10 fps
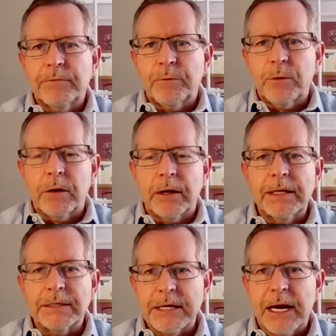for
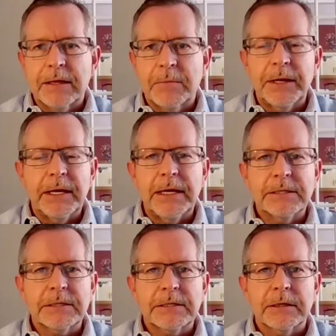Inside the Big
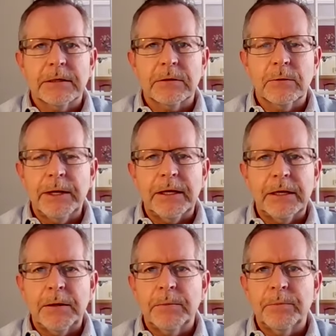East, the
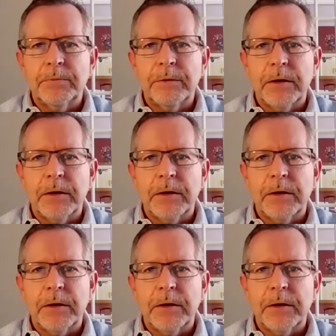weekly